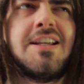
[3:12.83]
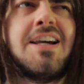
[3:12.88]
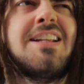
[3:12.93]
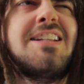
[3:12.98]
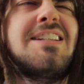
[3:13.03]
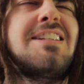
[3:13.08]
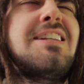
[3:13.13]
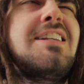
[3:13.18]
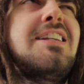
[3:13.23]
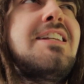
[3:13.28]

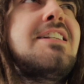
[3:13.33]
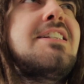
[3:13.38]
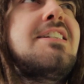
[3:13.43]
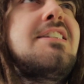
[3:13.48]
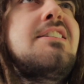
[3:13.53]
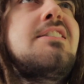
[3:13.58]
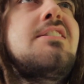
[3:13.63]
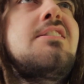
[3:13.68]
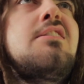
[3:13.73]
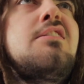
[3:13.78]
That is
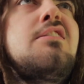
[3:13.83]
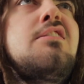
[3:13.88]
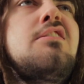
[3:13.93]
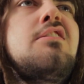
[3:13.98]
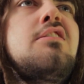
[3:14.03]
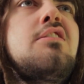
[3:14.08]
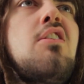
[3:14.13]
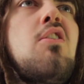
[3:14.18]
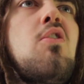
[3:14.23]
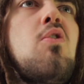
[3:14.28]

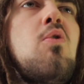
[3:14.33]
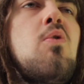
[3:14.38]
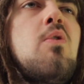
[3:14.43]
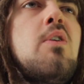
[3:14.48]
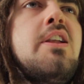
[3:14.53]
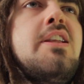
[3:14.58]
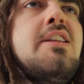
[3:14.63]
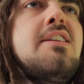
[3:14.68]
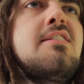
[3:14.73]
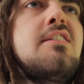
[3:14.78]

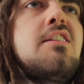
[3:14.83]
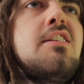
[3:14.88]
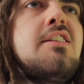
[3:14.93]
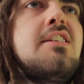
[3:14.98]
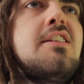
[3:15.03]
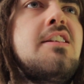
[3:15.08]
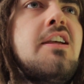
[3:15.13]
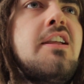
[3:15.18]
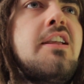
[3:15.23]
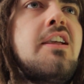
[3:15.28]
so easy
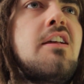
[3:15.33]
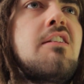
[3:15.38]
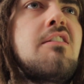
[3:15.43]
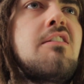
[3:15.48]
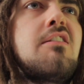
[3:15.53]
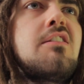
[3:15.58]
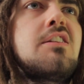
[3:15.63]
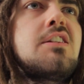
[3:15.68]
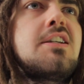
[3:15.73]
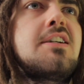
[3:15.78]
to take out of
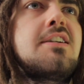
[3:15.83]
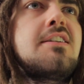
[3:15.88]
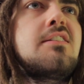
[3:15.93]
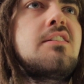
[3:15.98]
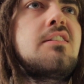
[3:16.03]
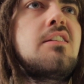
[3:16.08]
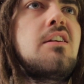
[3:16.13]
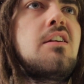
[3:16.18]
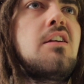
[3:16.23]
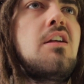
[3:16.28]

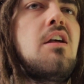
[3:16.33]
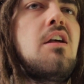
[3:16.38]
context.